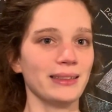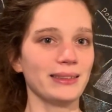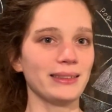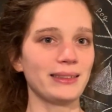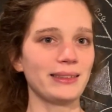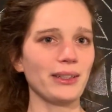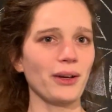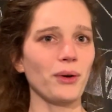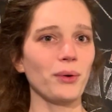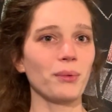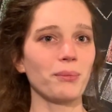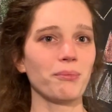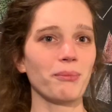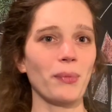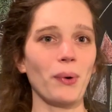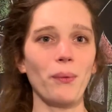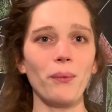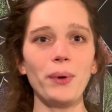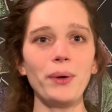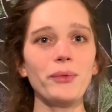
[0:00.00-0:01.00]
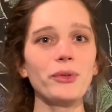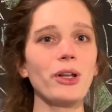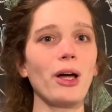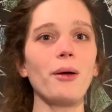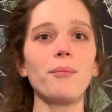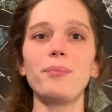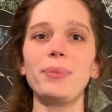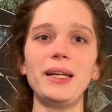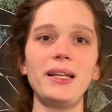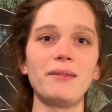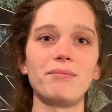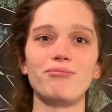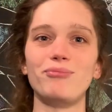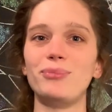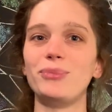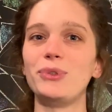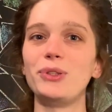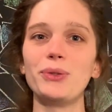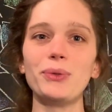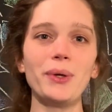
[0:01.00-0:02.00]
So we will not be
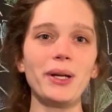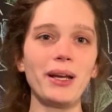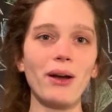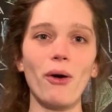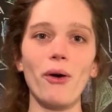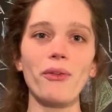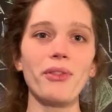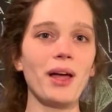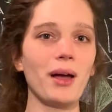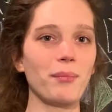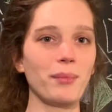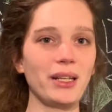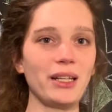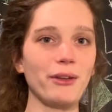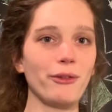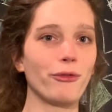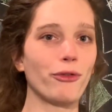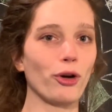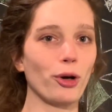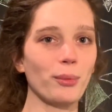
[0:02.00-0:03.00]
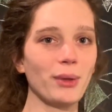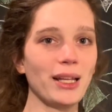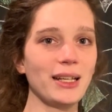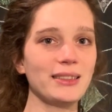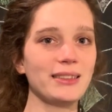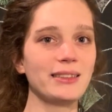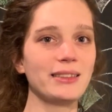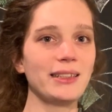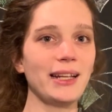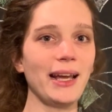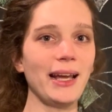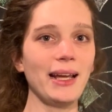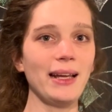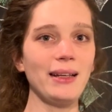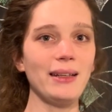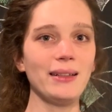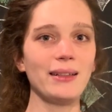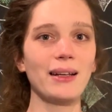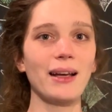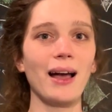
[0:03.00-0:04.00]
doing all that many formulas
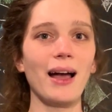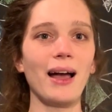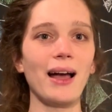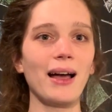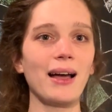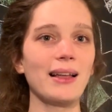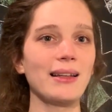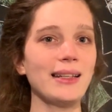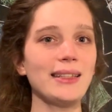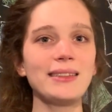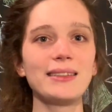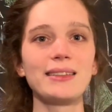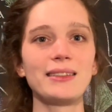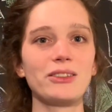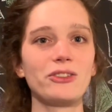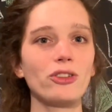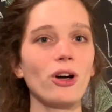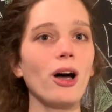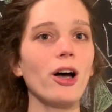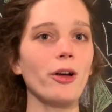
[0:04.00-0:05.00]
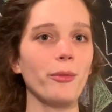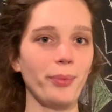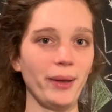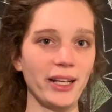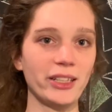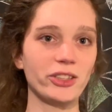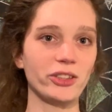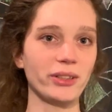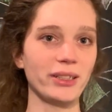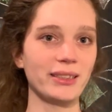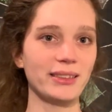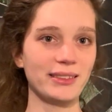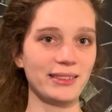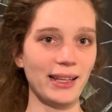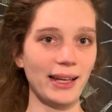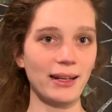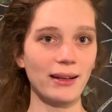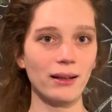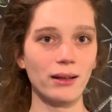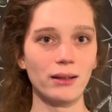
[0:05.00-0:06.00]
today. Let's draw a picture
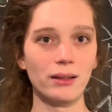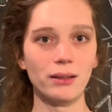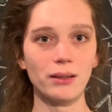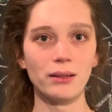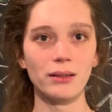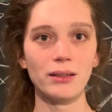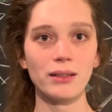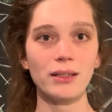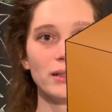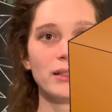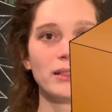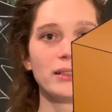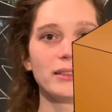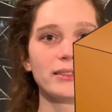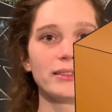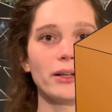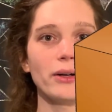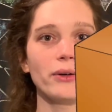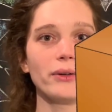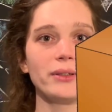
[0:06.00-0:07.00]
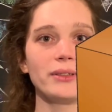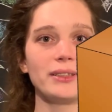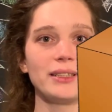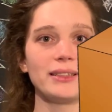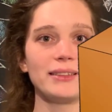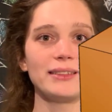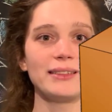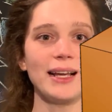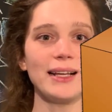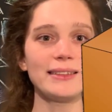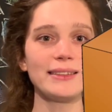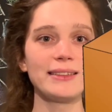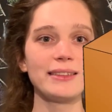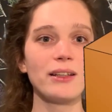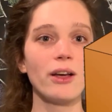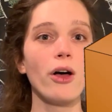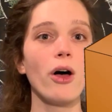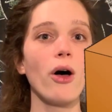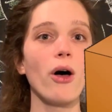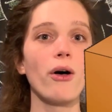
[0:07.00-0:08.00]
instead. So the set
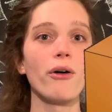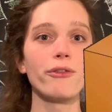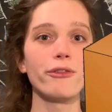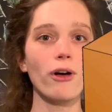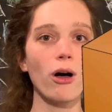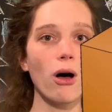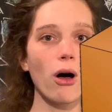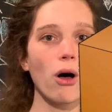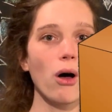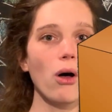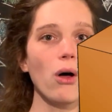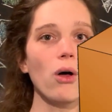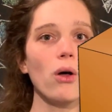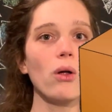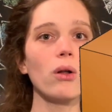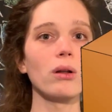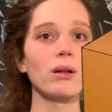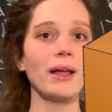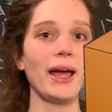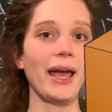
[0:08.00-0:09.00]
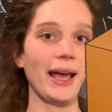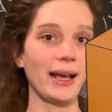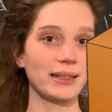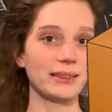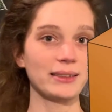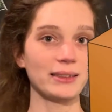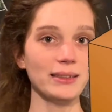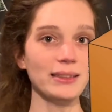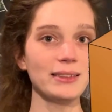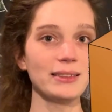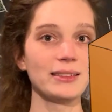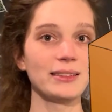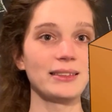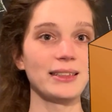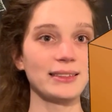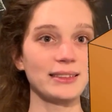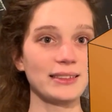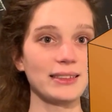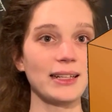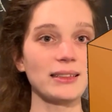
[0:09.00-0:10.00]
of all x's
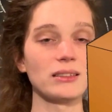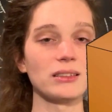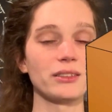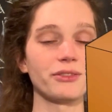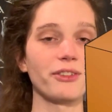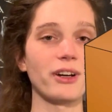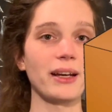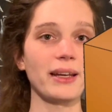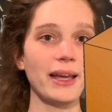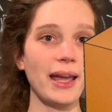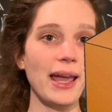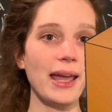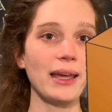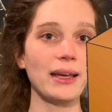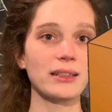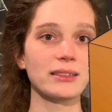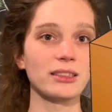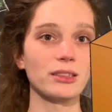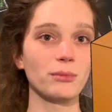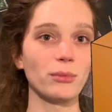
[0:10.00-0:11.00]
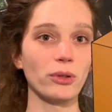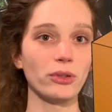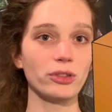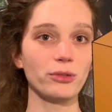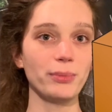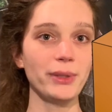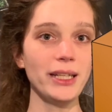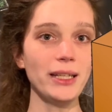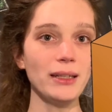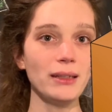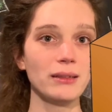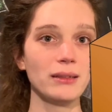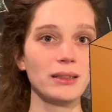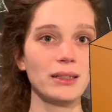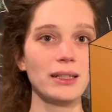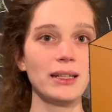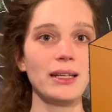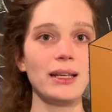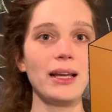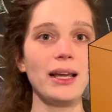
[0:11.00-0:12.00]
that satisfy ax at most b,
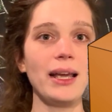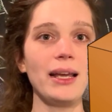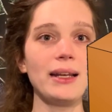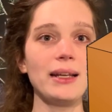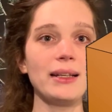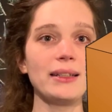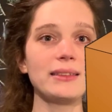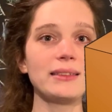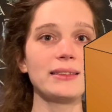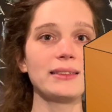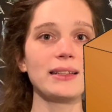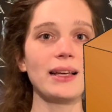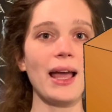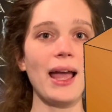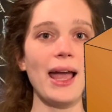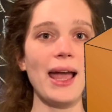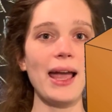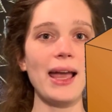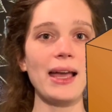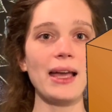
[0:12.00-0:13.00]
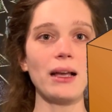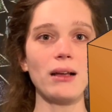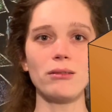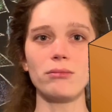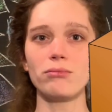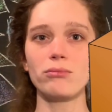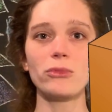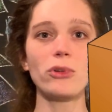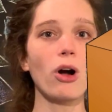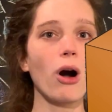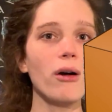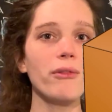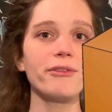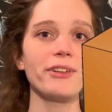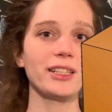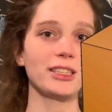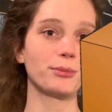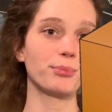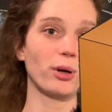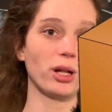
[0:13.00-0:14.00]
it is a
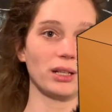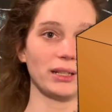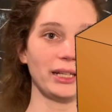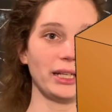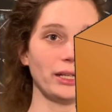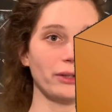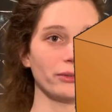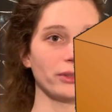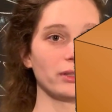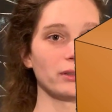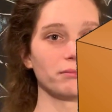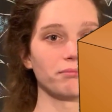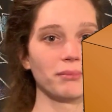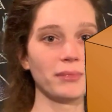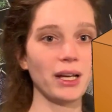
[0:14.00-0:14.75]
convex polyhedron,